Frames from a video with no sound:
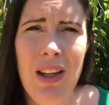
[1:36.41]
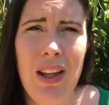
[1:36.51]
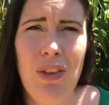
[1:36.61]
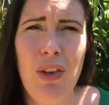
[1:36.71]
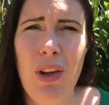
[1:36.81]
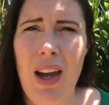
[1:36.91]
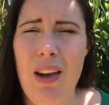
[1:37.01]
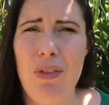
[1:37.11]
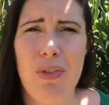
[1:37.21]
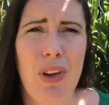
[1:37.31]
if you
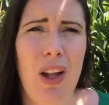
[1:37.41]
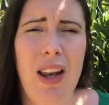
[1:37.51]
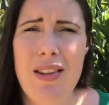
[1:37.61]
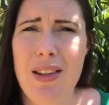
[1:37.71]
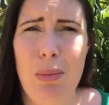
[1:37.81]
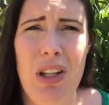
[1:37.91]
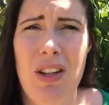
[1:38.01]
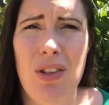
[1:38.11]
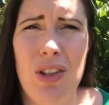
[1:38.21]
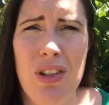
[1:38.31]
have less than $1
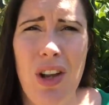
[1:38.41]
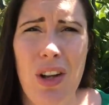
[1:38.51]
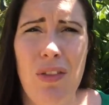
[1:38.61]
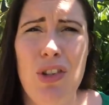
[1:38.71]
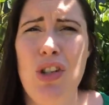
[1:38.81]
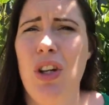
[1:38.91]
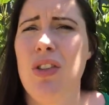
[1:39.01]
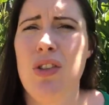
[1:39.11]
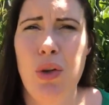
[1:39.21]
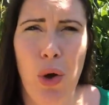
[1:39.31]
million turnover,
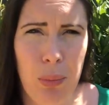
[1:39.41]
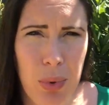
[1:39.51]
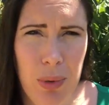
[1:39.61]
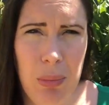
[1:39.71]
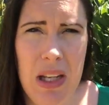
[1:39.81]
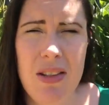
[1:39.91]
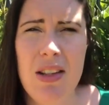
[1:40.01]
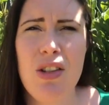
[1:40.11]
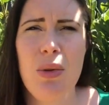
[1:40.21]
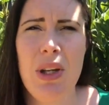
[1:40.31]
just stop, because
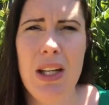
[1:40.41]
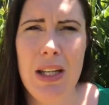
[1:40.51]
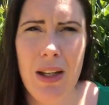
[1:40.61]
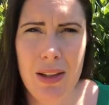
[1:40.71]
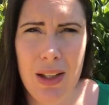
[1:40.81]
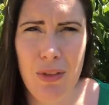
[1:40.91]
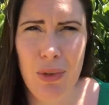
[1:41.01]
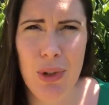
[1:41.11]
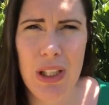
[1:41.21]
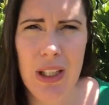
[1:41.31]
it's doing nothing
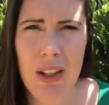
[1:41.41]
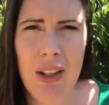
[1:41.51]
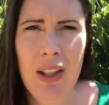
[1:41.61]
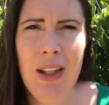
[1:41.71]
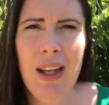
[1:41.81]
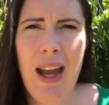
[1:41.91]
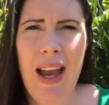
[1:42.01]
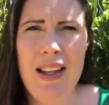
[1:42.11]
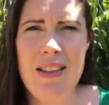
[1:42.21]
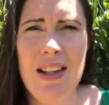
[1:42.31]
for you
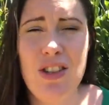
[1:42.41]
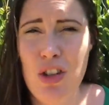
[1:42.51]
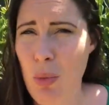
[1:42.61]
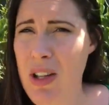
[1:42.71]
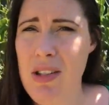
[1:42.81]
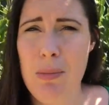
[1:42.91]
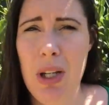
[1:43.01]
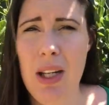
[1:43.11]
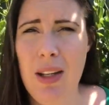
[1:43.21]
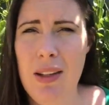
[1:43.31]
and it's just wasting
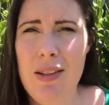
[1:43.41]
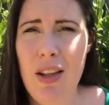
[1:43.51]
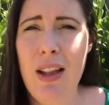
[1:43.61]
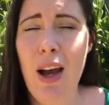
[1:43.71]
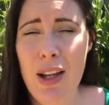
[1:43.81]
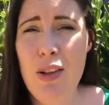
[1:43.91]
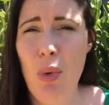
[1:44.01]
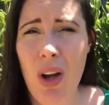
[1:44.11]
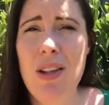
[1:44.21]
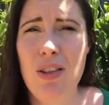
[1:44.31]
money. So that is
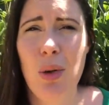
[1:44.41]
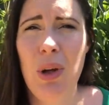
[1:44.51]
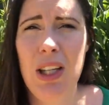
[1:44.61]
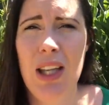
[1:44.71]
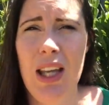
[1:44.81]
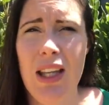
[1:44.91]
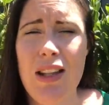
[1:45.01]
why it's not working.